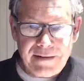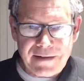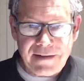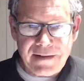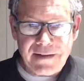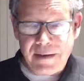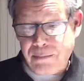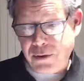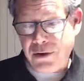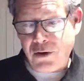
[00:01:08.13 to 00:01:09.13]
Just
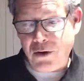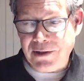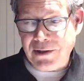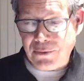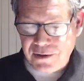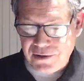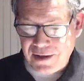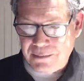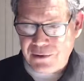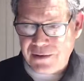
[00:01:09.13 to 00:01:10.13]
put in the comments, what did you
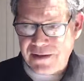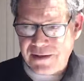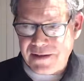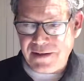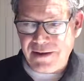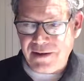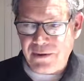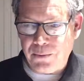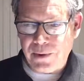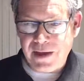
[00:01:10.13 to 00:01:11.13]
get up to this
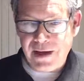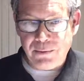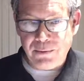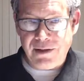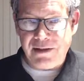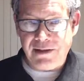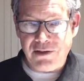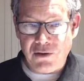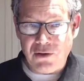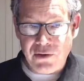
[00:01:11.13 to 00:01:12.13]
weekend? Did
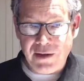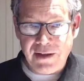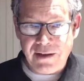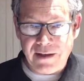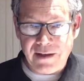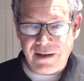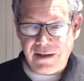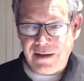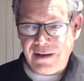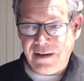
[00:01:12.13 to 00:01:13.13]
you learn
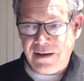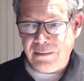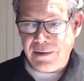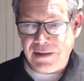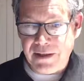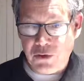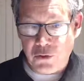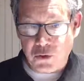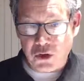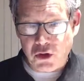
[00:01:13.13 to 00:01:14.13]
anything in
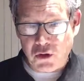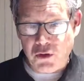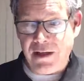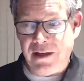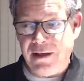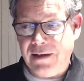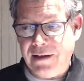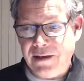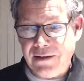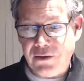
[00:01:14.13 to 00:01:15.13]
your journey
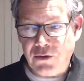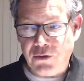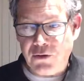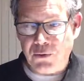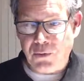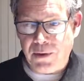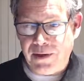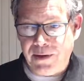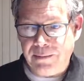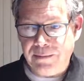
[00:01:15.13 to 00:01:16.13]

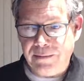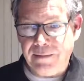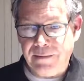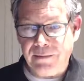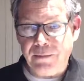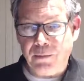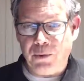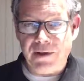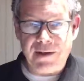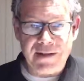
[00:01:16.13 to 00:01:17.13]
to
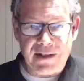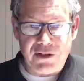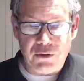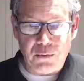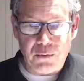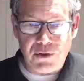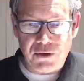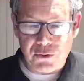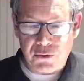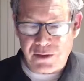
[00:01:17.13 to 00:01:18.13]
what it is that you want
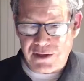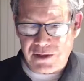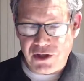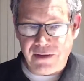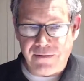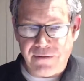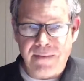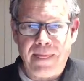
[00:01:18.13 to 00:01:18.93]
to achieve?